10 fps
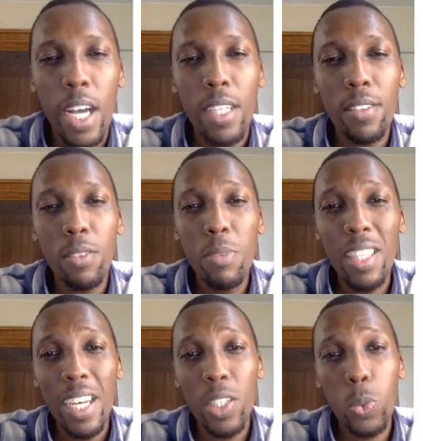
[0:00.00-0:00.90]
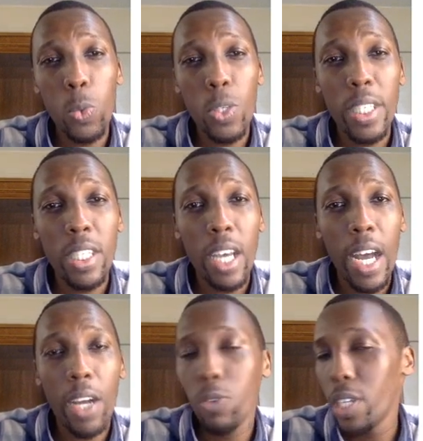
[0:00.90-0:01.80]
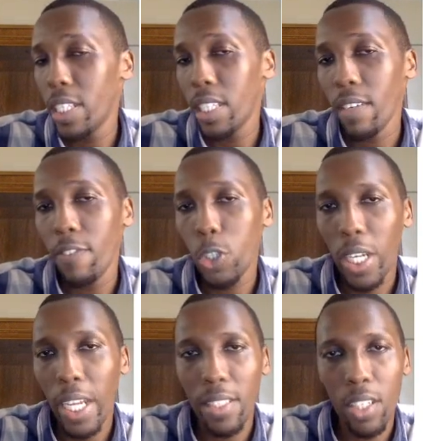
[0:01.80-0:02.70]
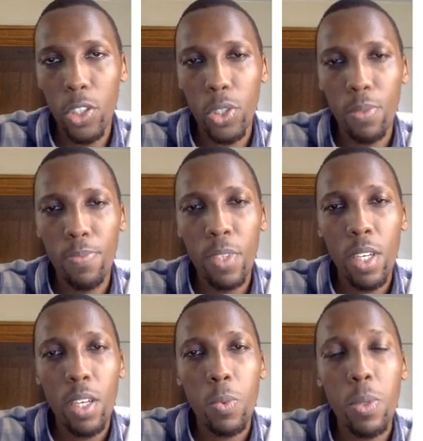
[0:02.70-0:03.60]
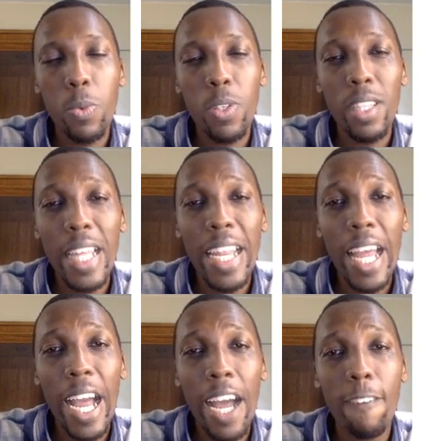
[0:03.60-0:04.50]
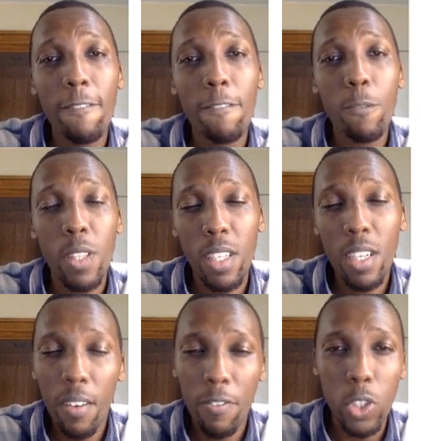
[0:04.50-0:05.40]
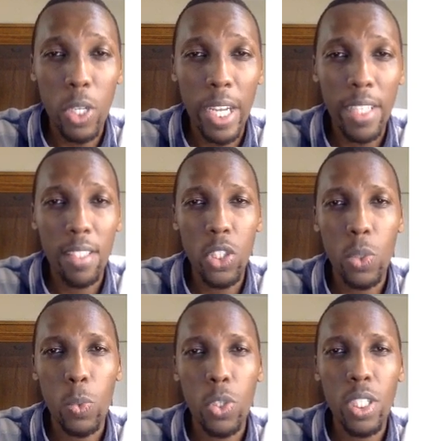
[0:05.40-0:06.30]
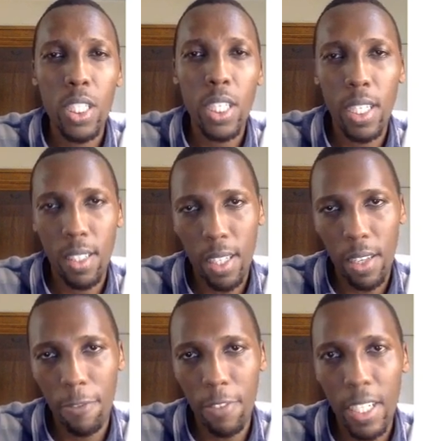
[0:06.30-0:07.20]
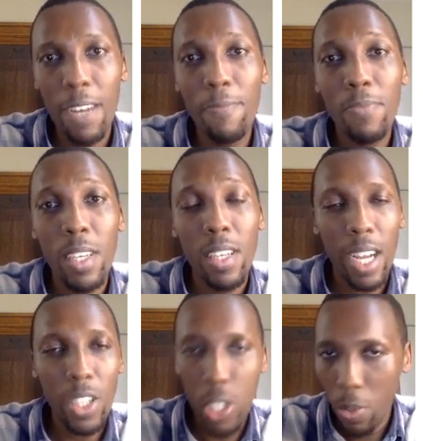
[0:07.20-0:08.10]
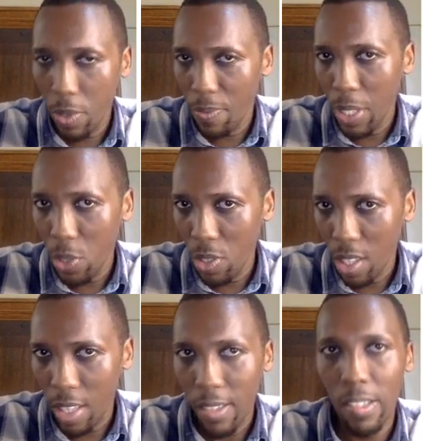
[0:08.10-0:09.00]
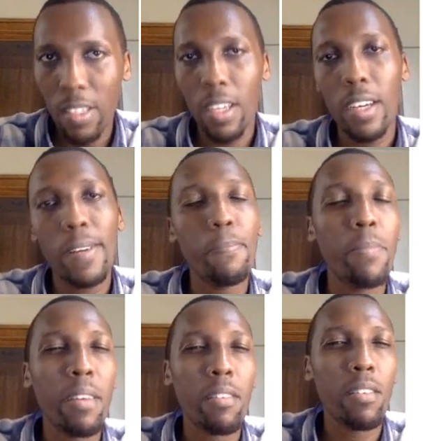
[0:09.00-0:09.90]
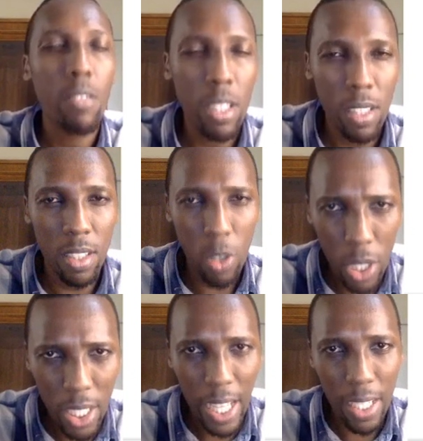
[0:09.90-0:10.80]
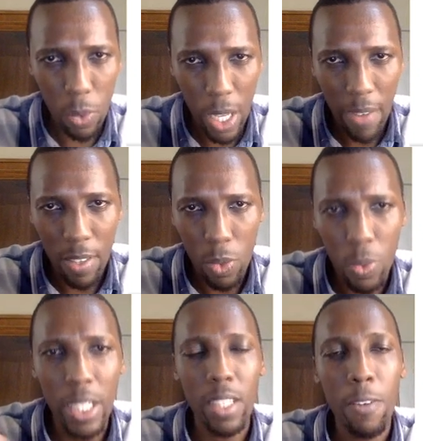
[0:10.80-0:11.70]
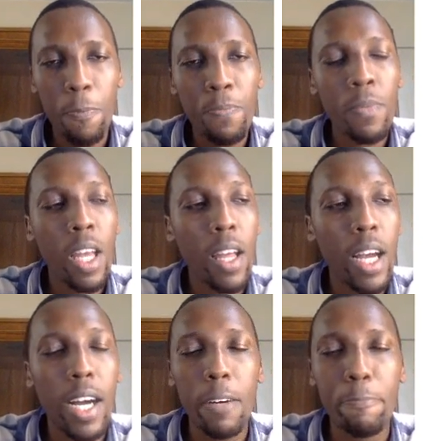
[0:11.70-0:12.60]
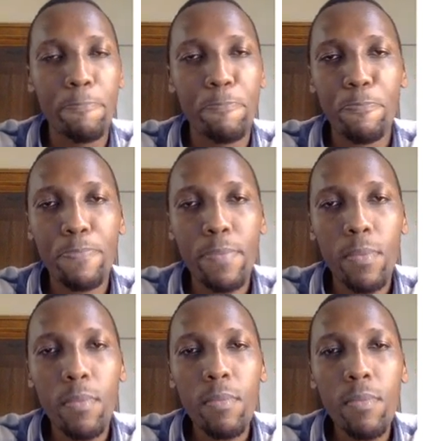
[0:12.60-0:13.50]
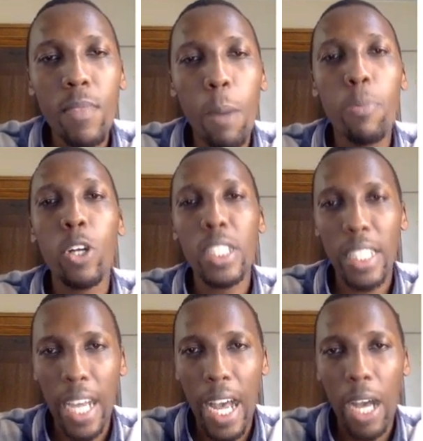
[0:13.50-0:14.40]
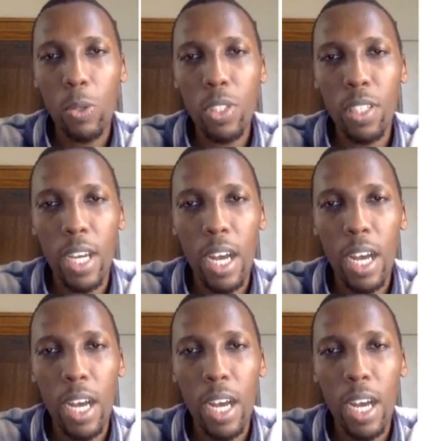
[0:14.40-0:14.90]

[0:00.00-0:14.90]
Assuming that we are creating a visualization, we would then have within our visualization what is a figure. Actually, we've been using this method. It's only that we haven't really brought it out